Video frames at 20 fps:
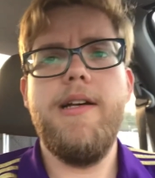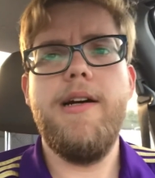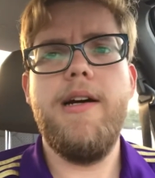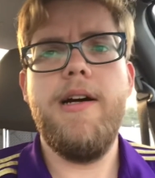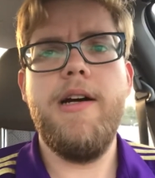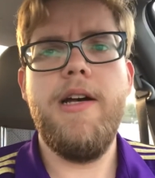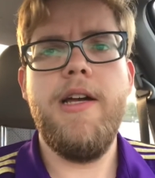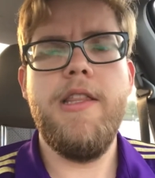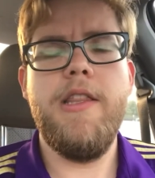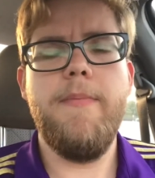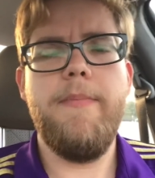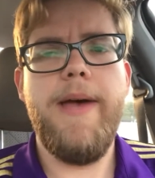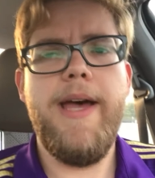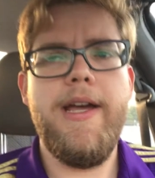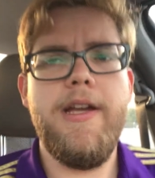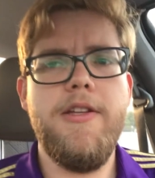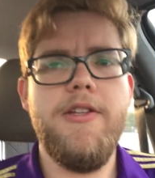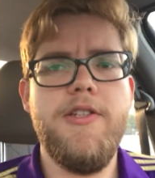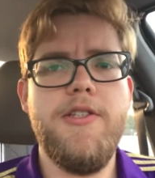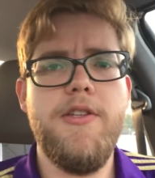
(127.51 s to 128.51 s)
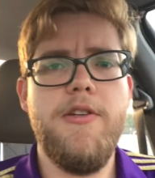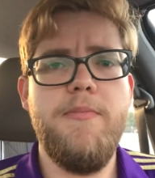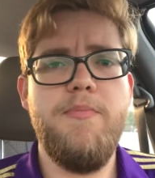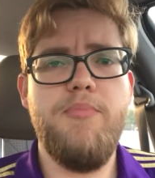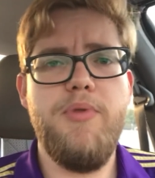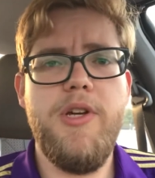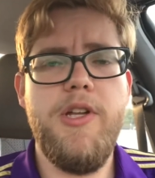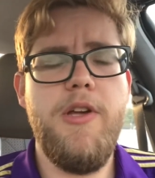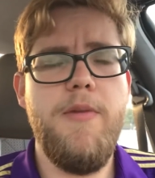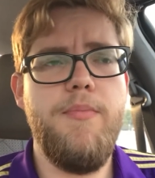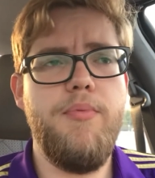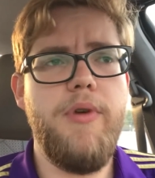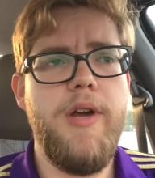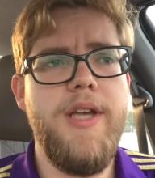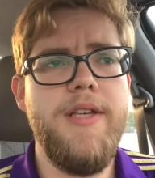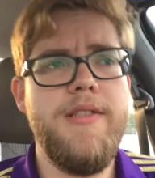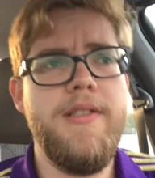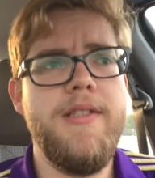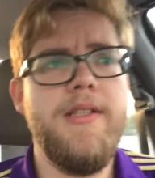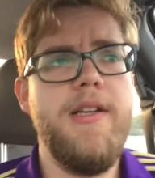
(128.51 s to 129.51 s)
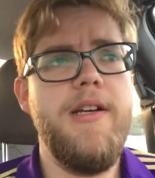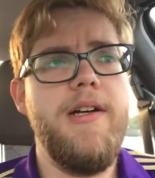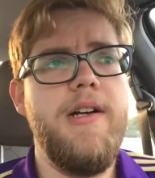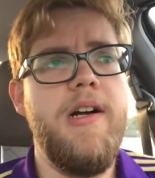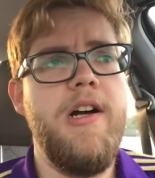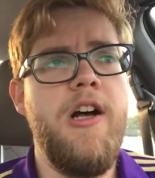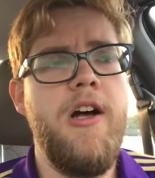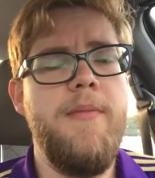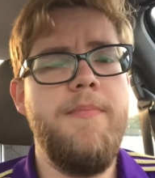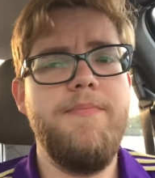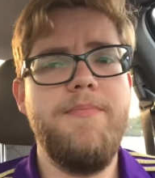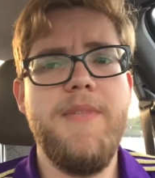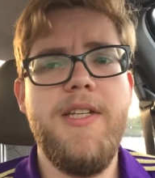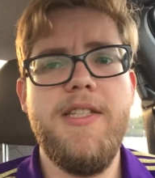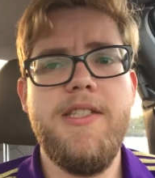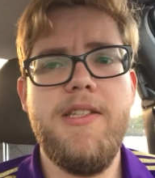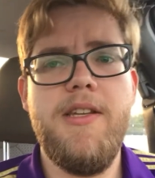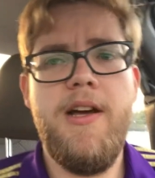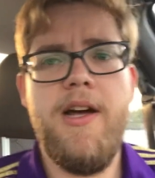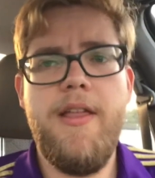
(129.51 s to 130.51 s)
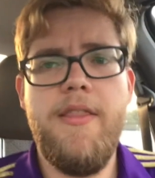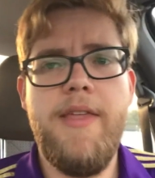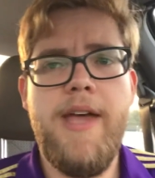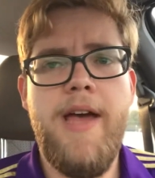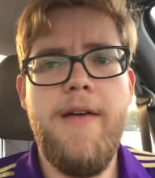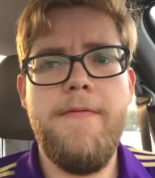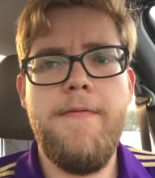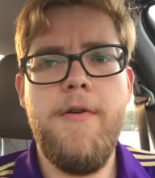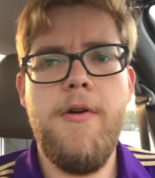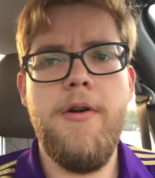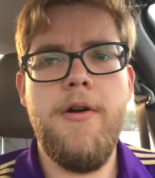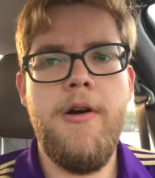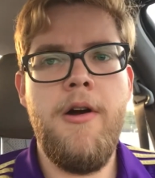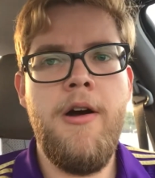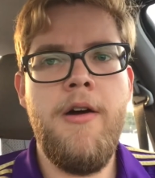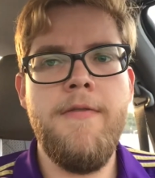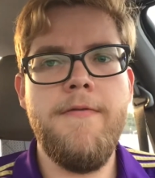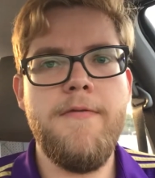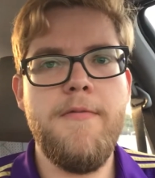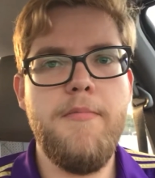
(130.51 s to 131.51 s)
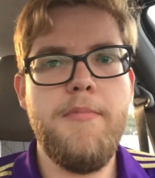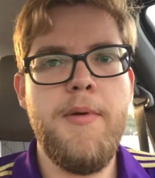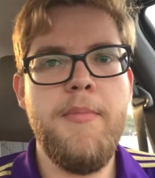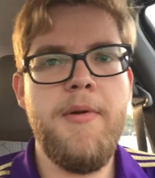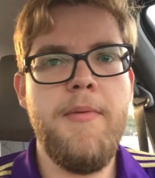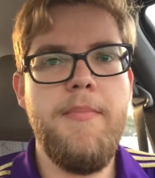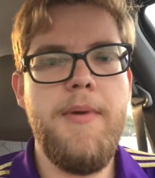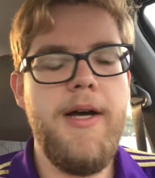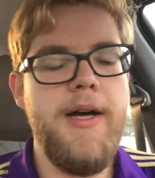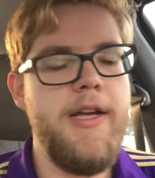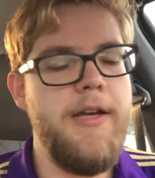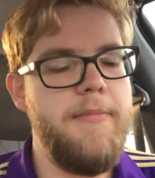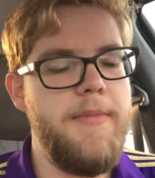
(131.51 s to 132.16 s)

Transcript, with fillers: Uh, in the package, so pretty good price. Um, it's not that far off from pumpkin pie.